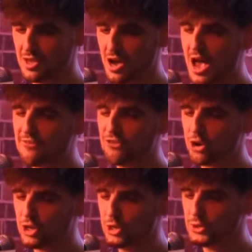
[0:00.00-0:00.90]
I
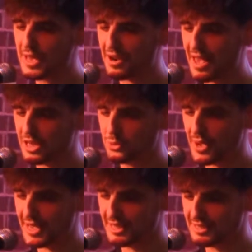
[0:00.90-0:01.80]
follow you down
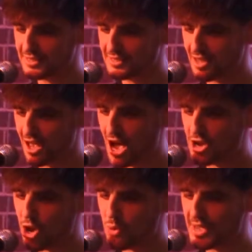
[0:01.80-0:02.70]
alleyways, I
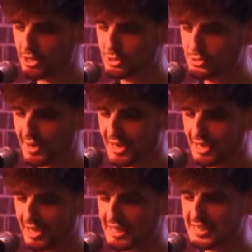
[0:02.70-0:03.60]
know where you
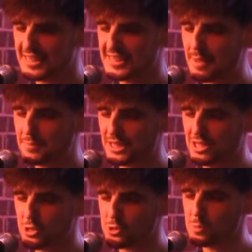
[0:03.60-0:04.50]
drink,
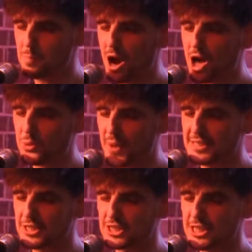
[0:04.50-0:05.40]
intercepting neural
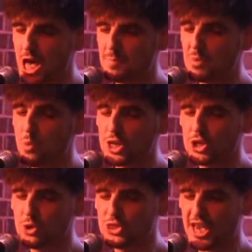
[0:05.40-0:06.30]
pathways to determine what
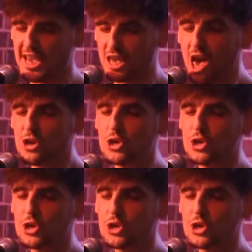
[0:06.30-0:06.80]
you think.